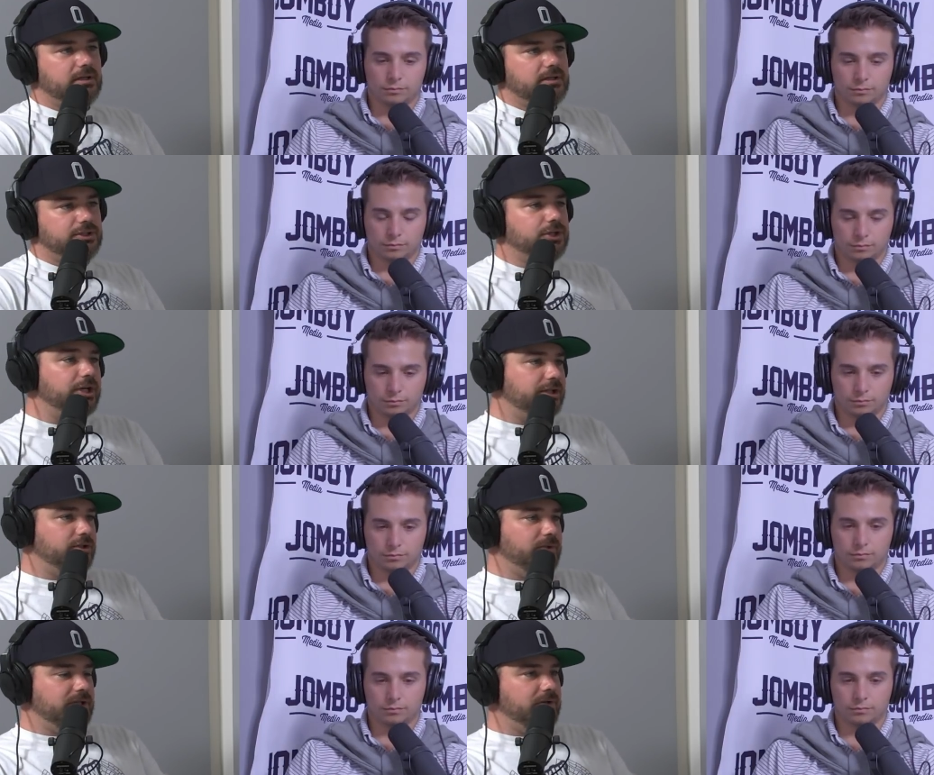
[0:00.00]
Speaker 1: Shouldn't
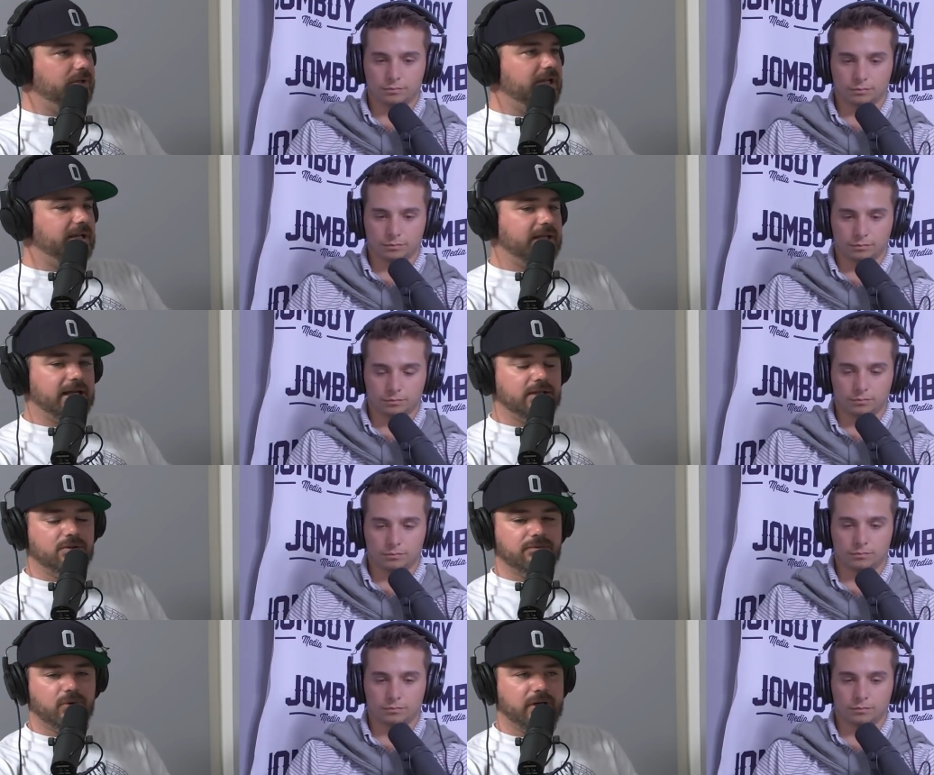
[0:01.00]
do what they're doing. They they got
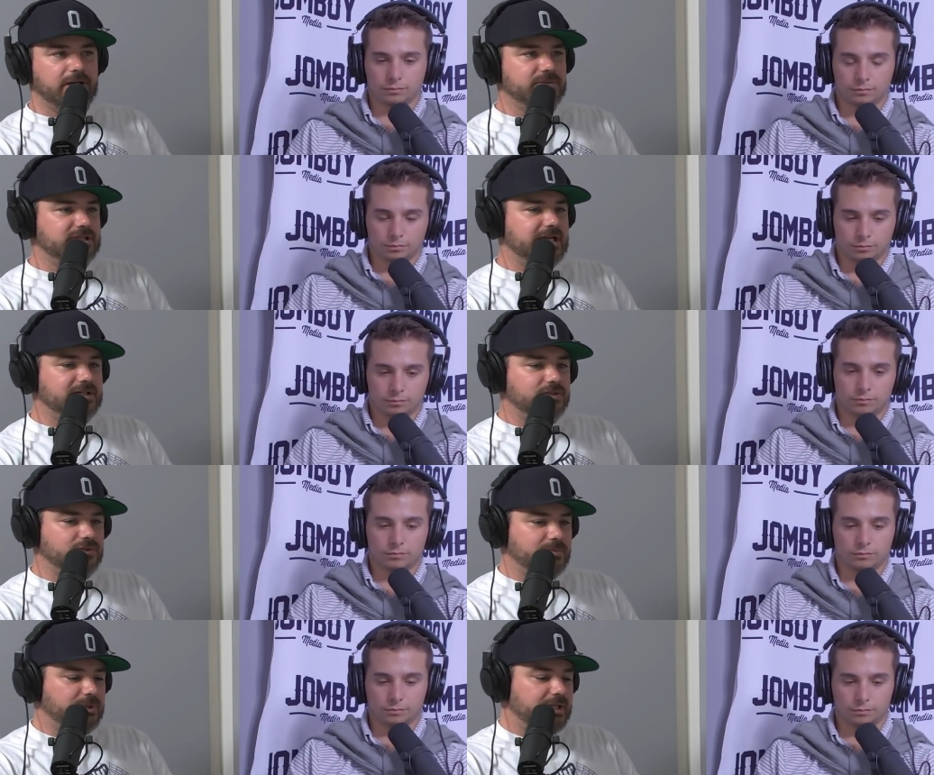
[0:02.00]
Luke Voit, he was stashed in
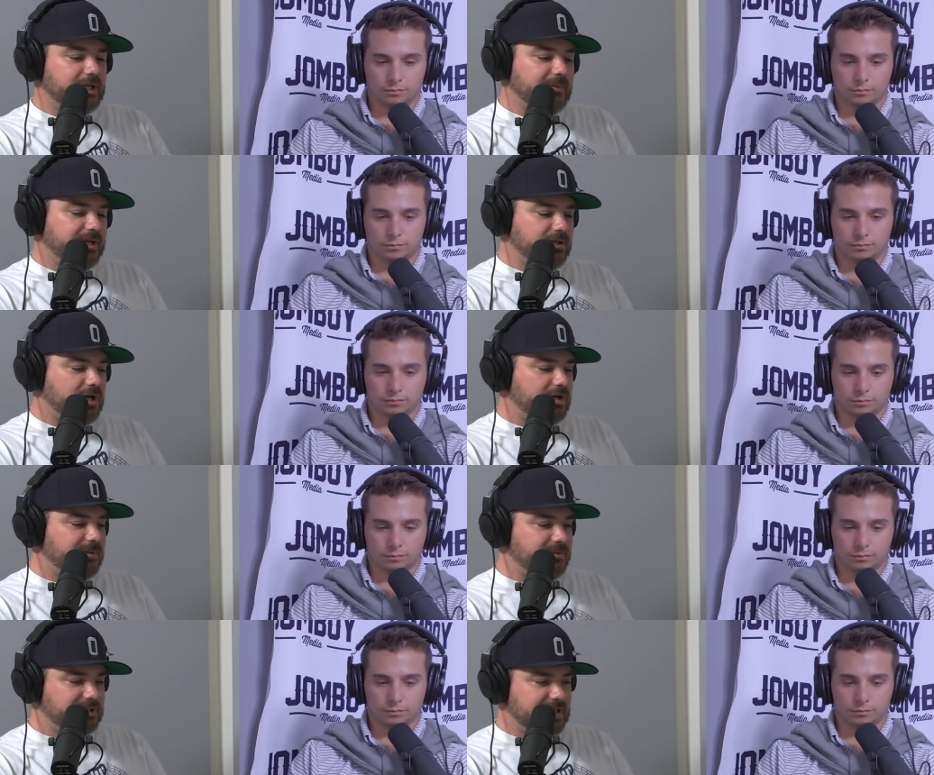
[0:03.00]
triple A. They got Mike Tauchman,
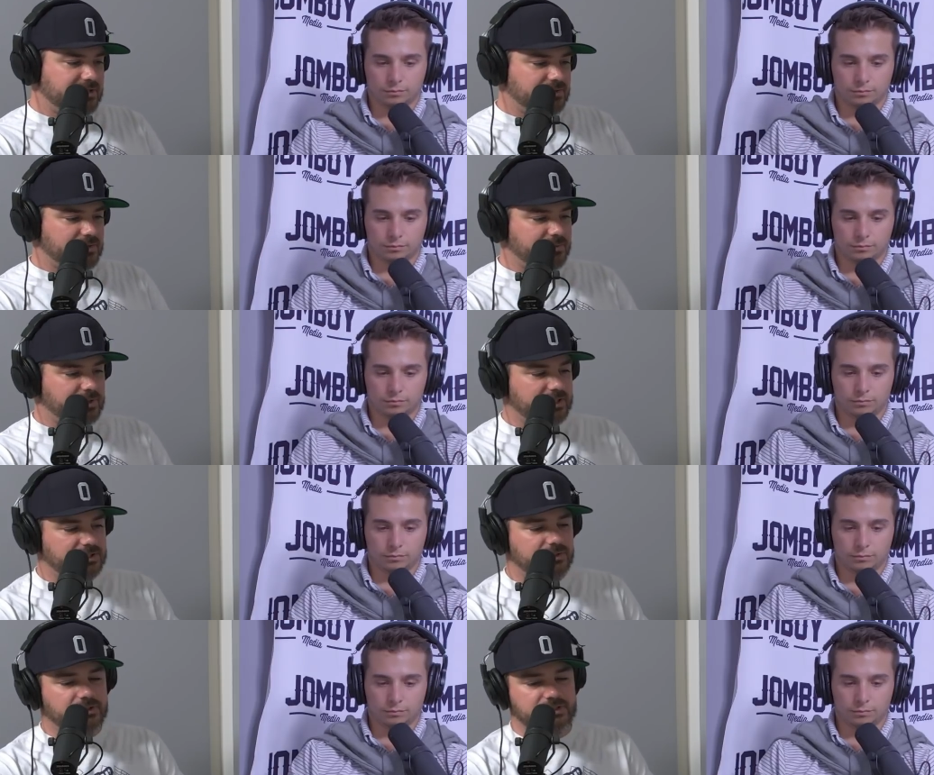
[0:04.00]
he was stashed in triple A.
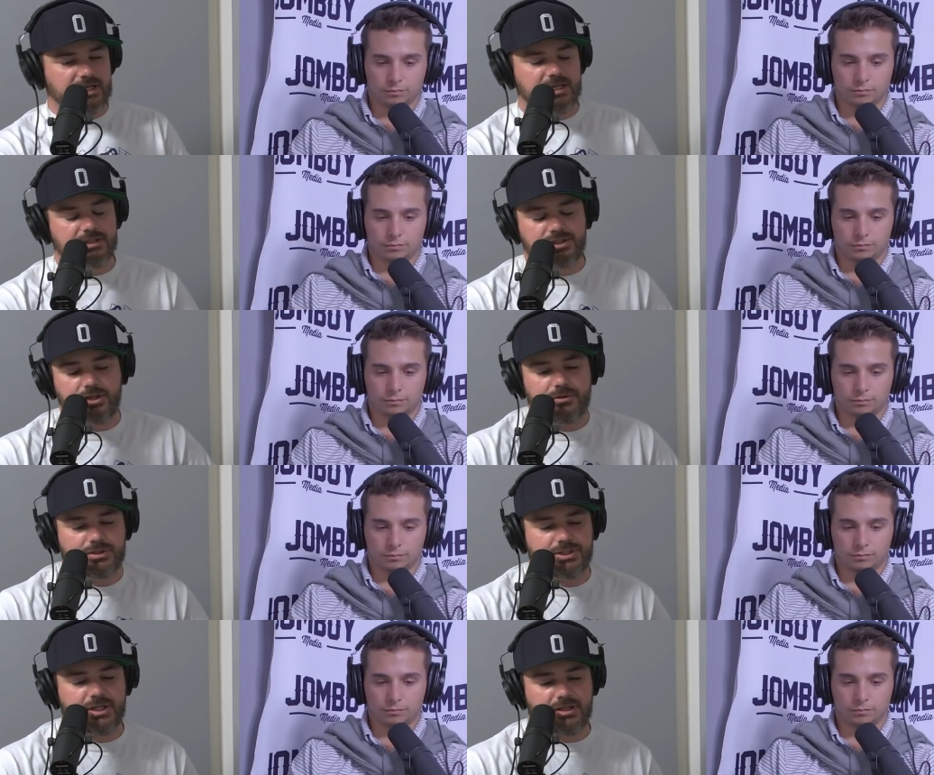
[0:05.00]
Gio Gonzalez, Gio
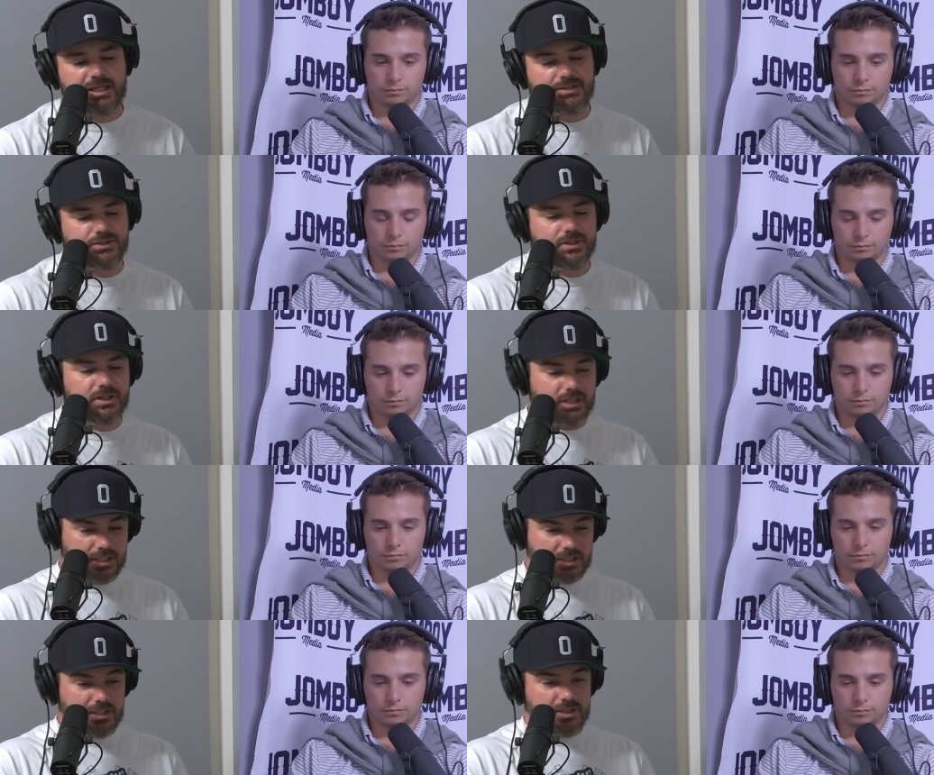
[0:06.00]
Urshela last year.
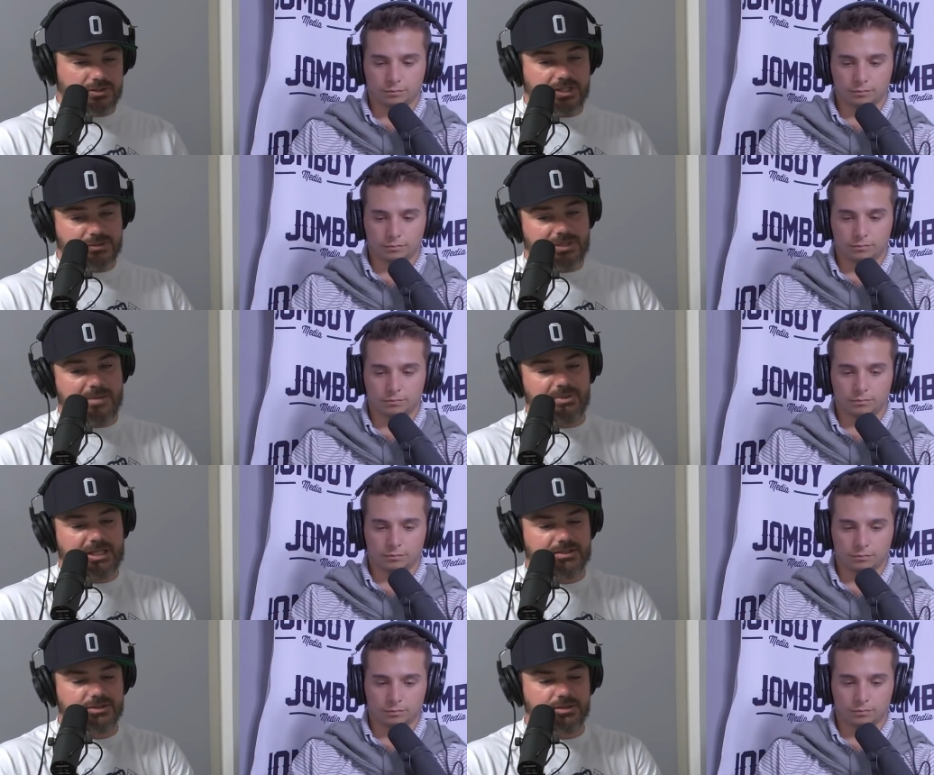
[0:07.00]
So that's what happened
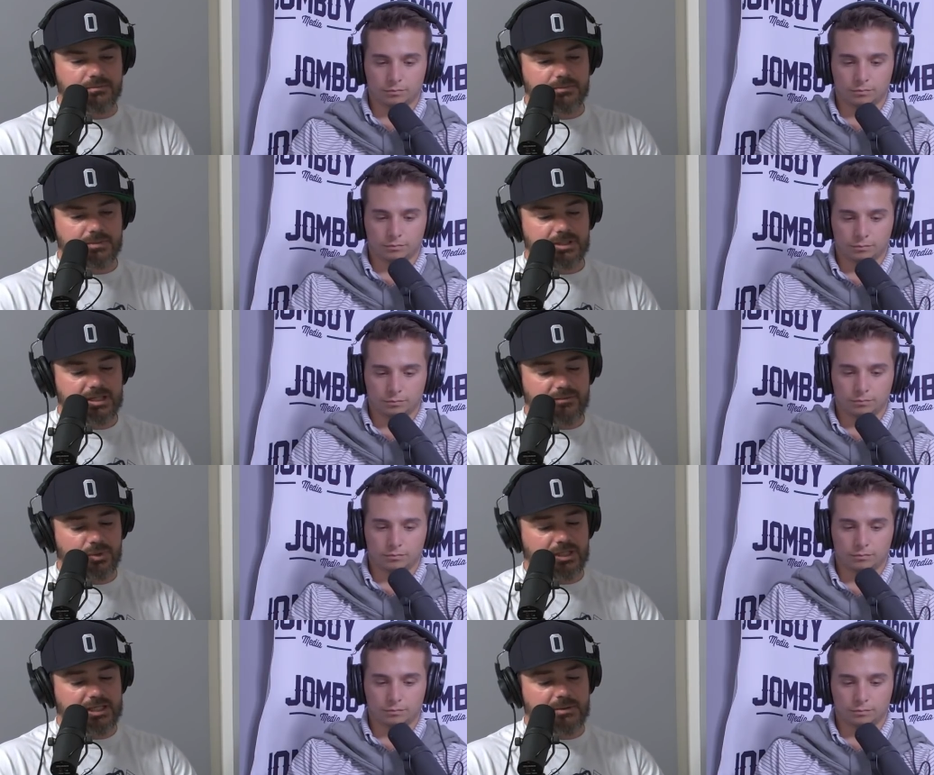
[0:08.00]
last year. Everyone
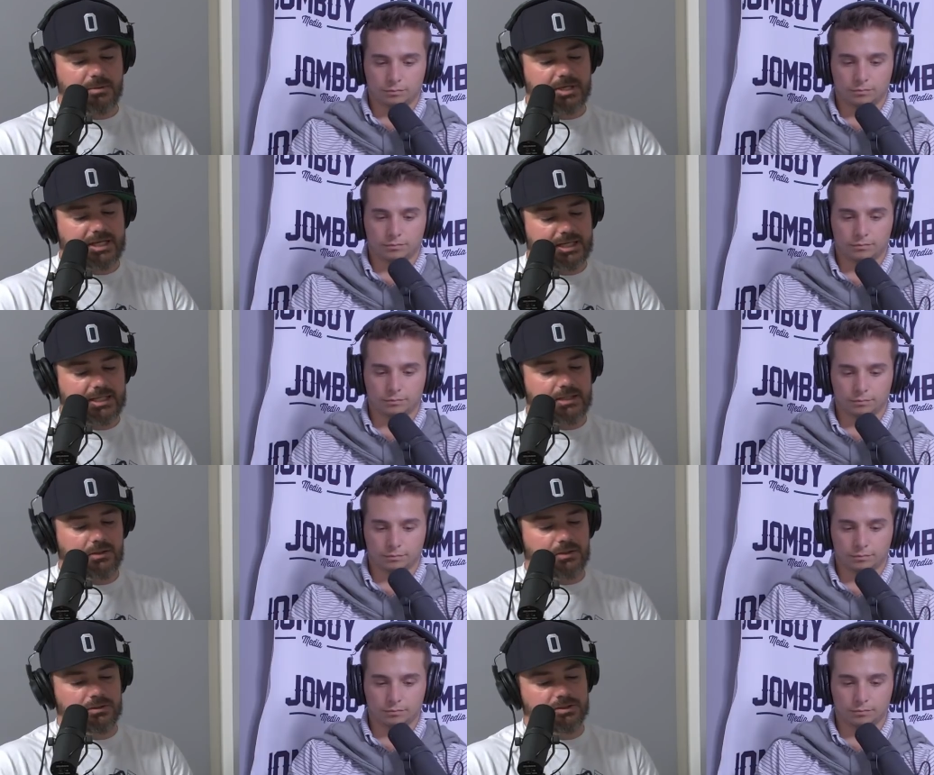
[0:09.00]
that came up kind of got a
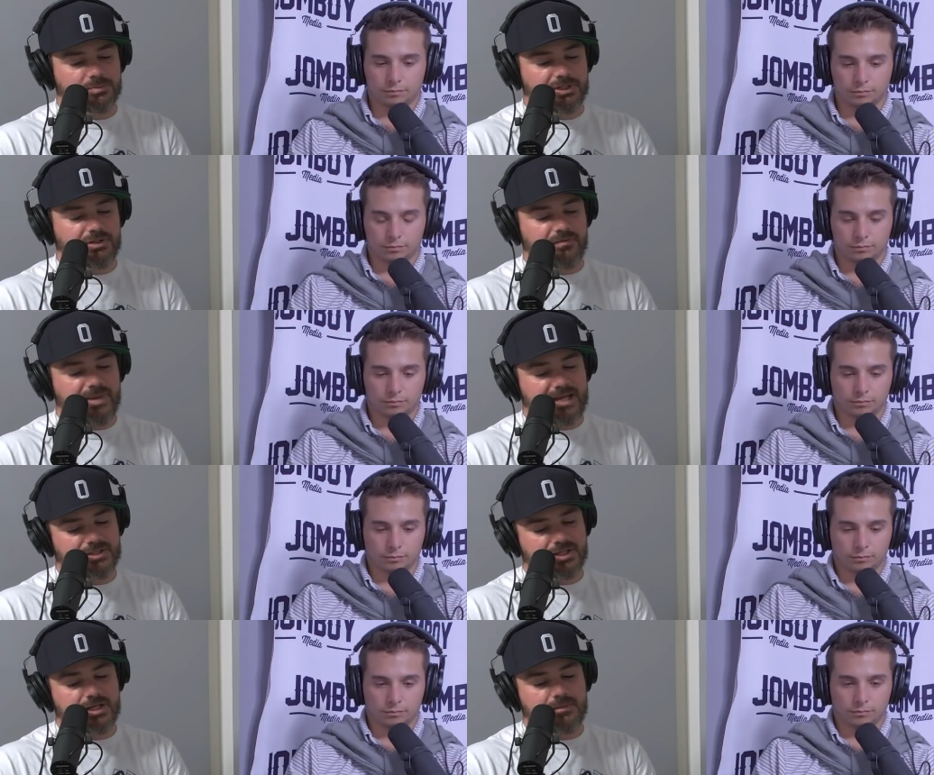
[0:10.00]
little sprinkle of
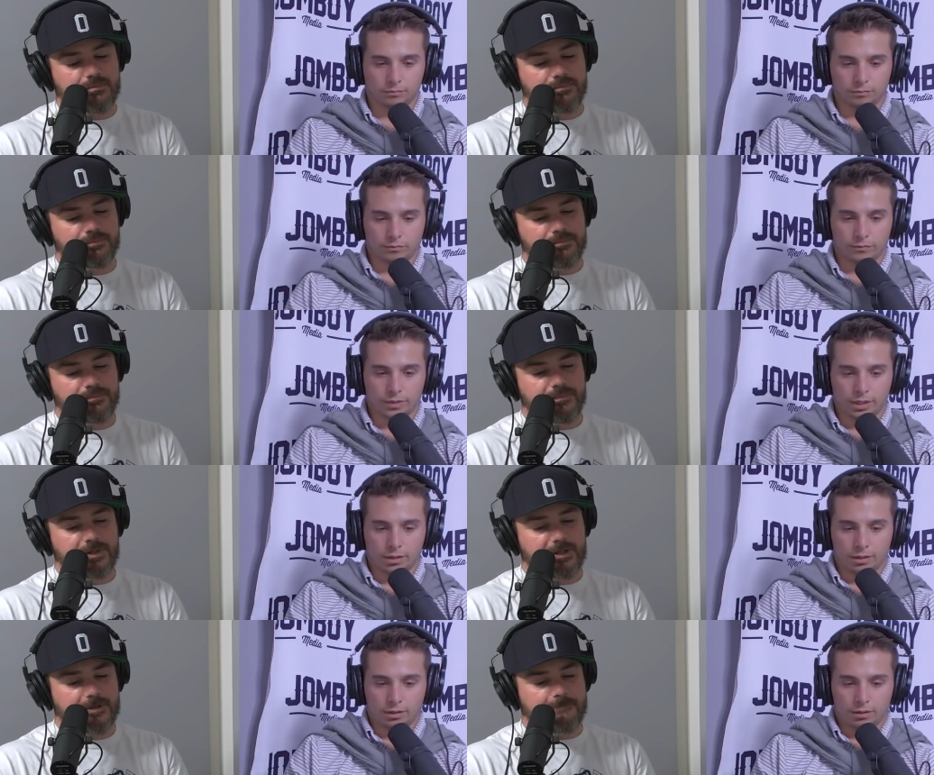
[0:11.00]
magic on them.
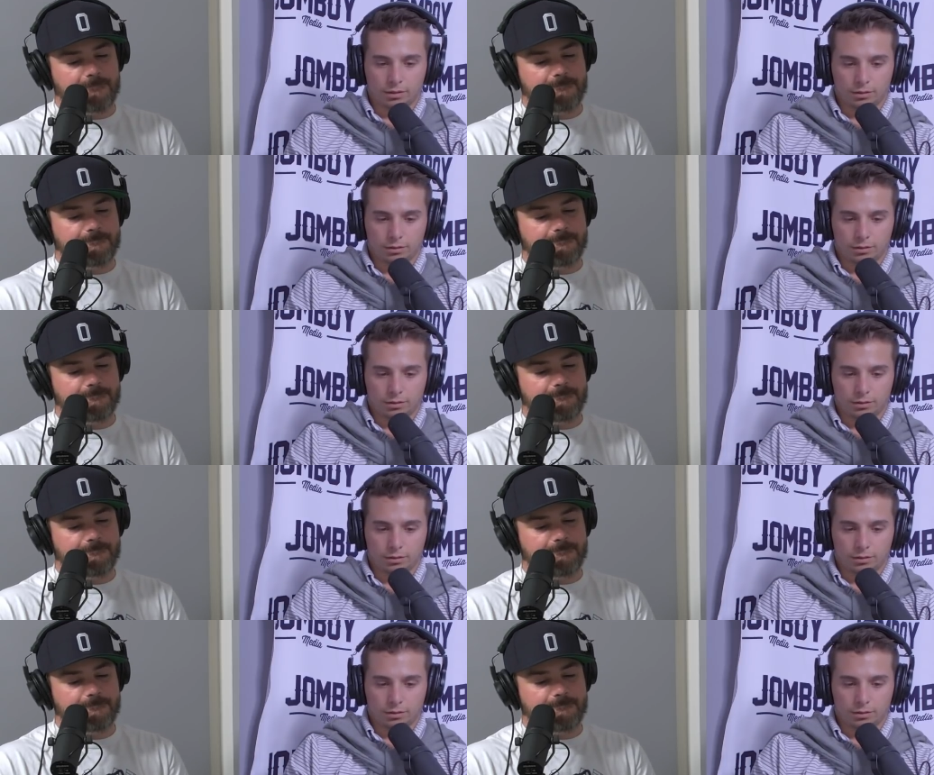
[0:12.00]
Um,